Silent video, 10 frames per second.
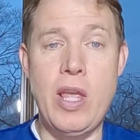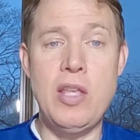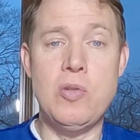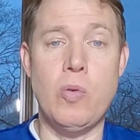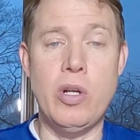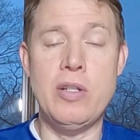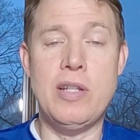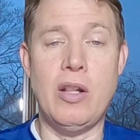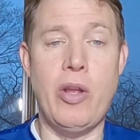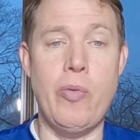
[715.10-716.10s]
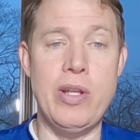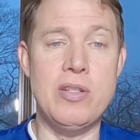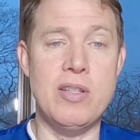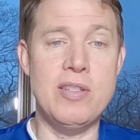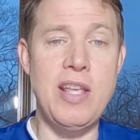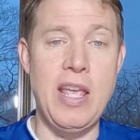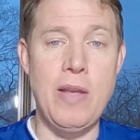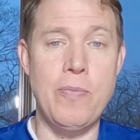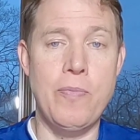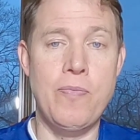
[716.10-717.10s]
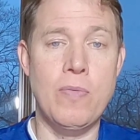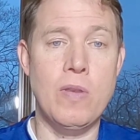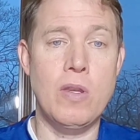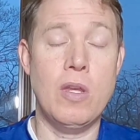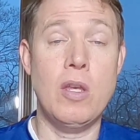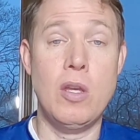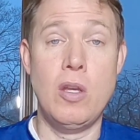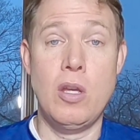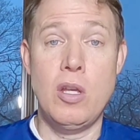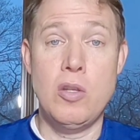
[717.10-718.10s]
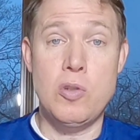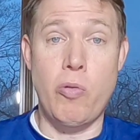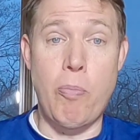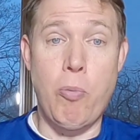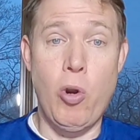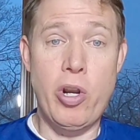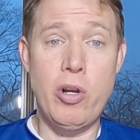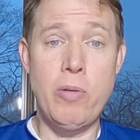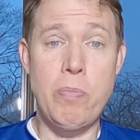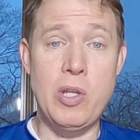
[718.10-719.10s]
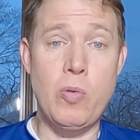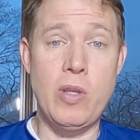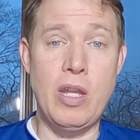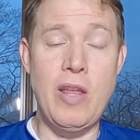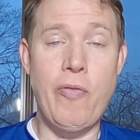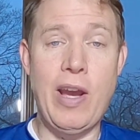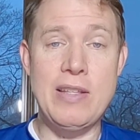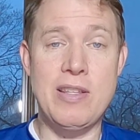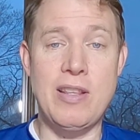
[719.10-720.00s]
eastward until they reached the sea. So the border between the Nephites